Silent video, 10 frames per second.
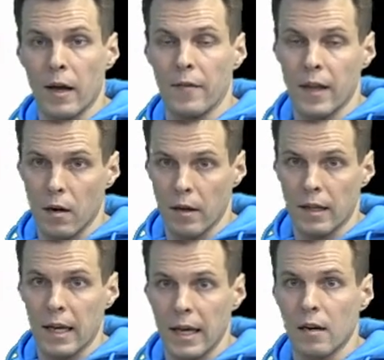and then at
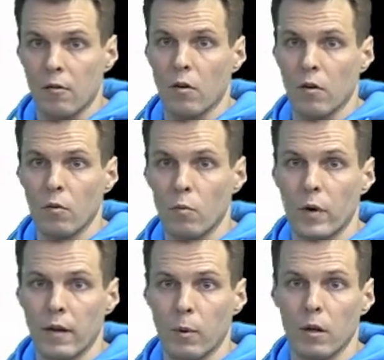later on
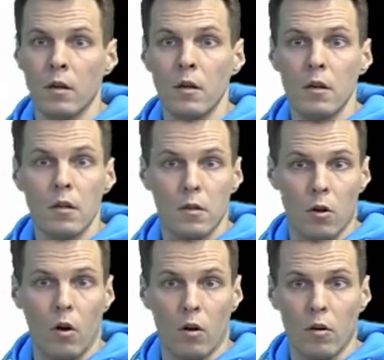we will
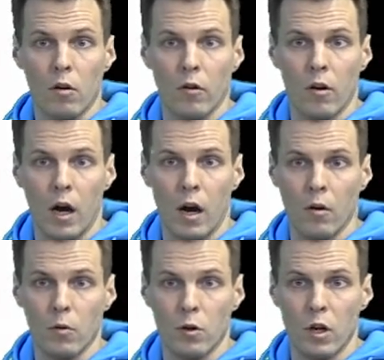talk on
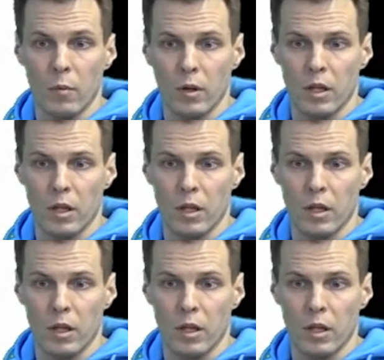how to deal with